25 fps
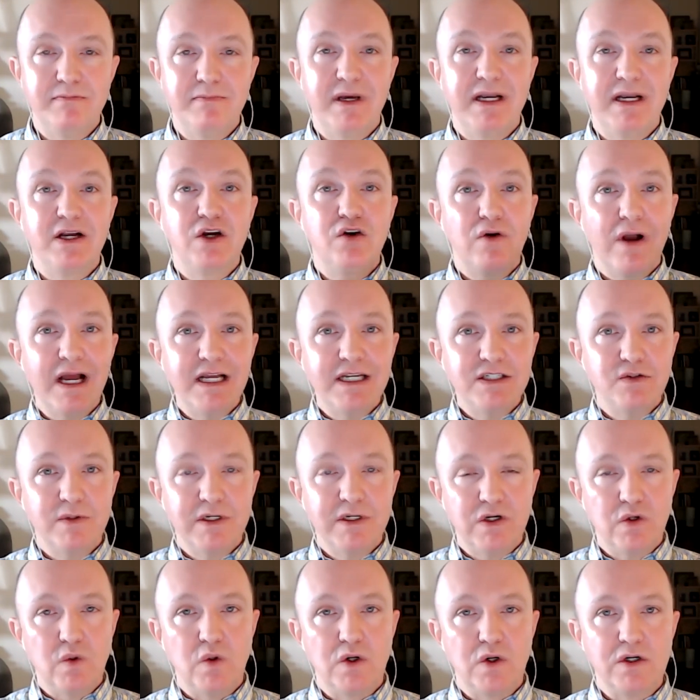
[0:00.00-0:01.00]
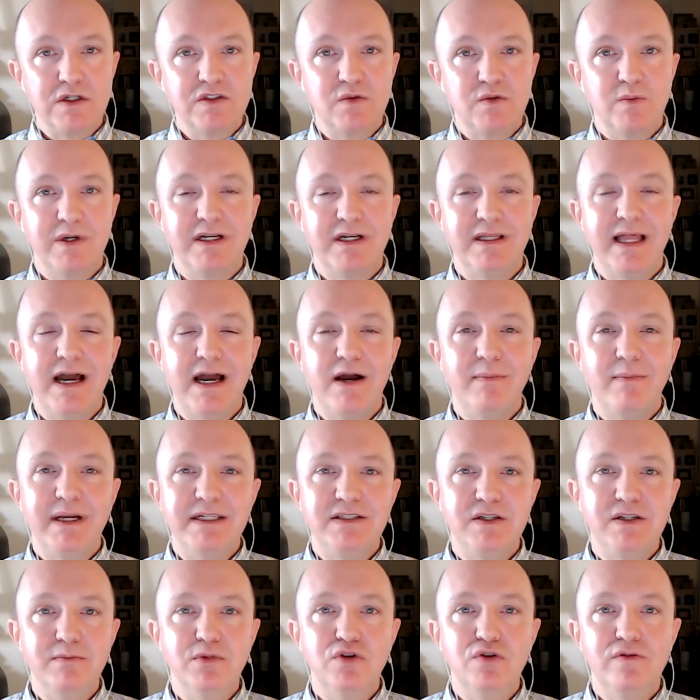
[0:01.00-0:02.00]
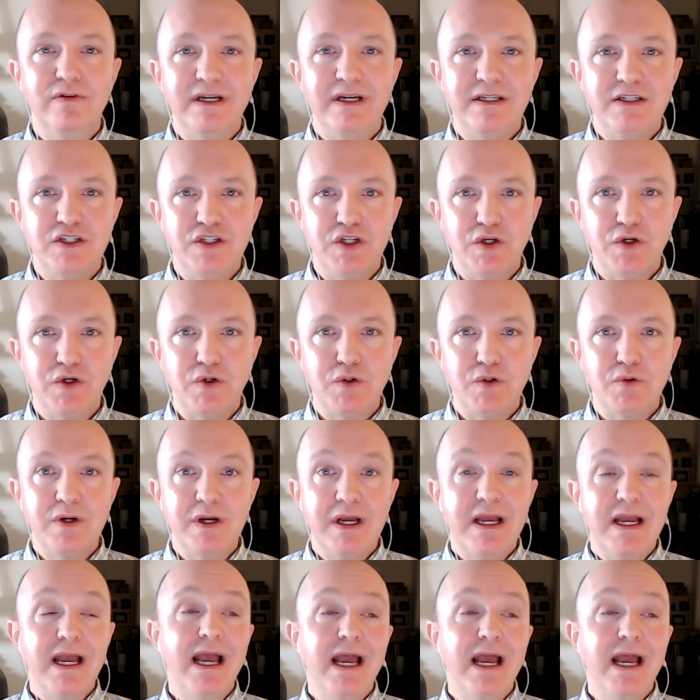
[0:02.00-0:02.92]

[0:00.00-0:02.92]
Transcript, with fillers: but a graduate course would allow me to move into